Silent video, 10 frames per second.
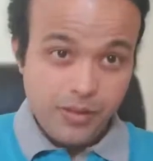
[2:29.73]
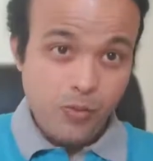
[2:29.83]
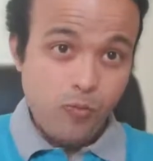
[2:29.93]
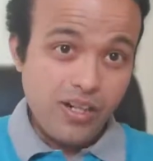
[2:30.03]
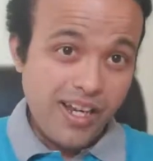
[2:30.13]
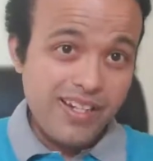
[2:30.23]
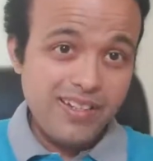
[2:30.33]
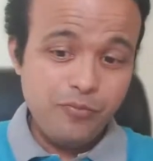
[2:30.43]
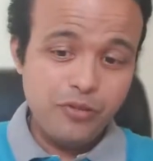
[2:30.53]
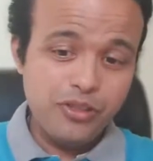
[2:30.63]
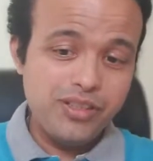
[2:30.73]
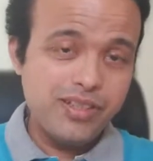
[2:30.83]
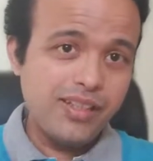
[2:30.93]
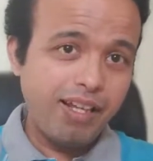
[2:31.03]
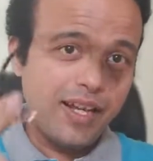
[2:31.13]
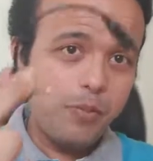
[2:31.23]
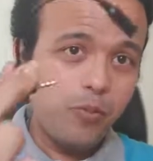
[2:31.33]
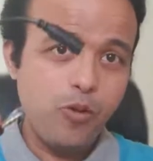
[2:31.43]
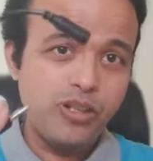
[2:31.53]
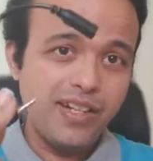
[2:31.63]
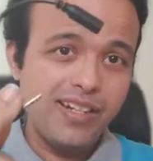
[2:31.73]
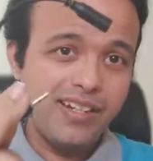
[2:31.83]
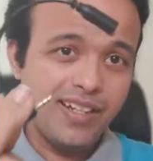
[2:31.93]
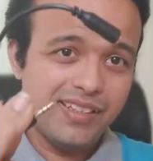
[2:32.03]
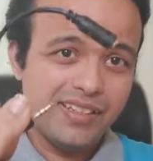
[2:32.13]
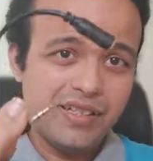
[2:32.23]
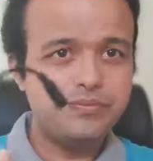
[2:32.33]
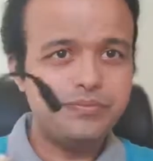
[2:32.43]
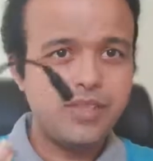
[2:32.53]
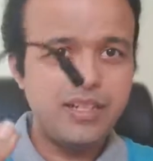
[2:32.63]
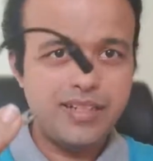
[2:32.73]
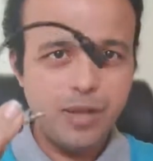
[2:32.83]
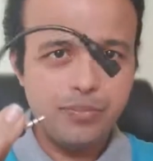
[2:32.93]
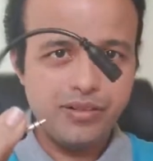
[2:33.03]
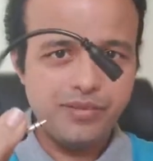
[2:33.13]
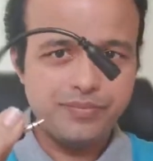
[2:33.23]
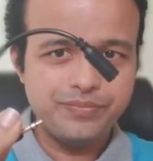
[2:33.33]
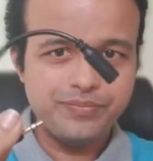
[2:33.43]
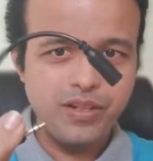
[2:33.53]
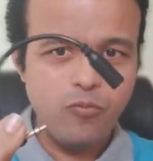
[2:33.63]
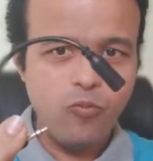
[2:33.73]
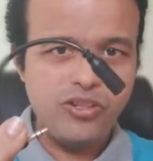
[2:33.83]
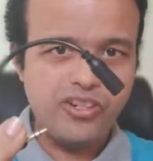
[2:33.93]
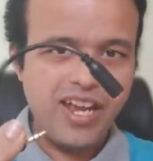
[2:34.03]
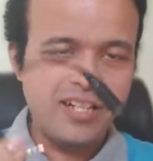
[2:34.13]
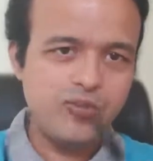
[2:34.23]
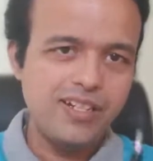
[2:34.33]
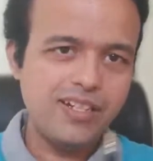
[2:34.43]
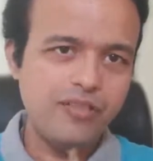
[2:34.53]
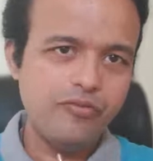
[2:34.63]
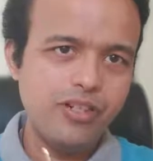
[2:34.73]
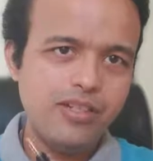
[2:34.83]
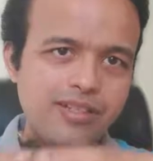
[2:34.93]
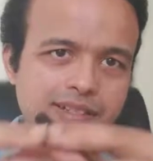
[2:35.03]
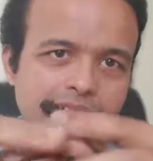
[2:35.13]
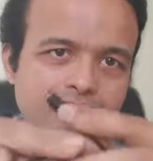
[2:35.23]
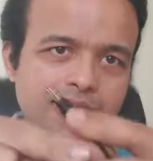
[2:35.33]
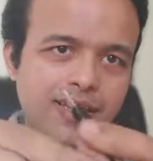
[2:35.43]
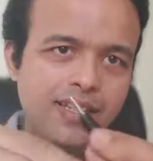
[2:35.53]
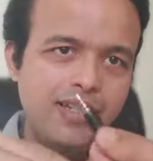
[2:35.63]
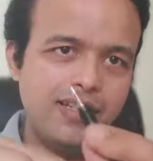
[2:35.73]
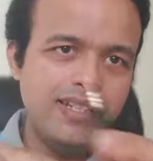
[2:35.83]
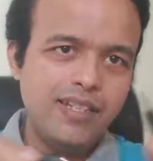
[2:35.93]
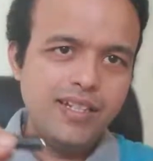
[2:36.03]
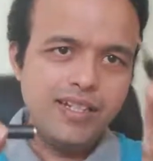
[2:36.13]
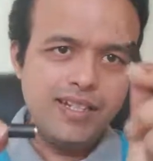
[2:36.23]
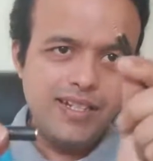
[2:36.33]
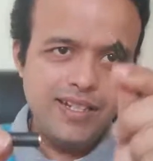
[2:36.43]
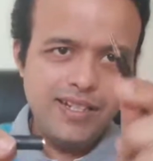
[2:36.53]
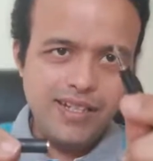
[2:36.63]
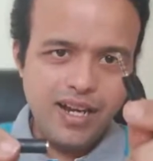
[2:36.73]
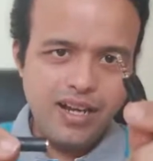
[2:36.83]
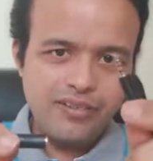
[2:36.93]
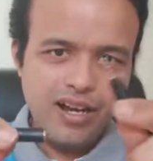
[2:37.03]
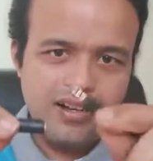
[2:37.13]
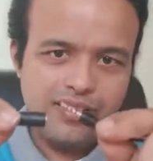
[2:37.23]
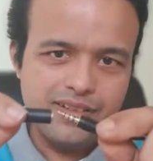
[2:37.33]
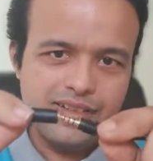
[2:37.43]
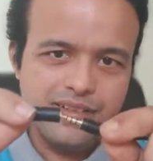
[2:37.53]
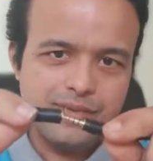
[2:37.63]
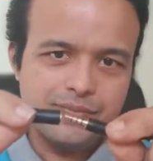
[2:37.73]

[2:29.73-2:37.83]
What I did was I bought another adapter which actually converts the TRRS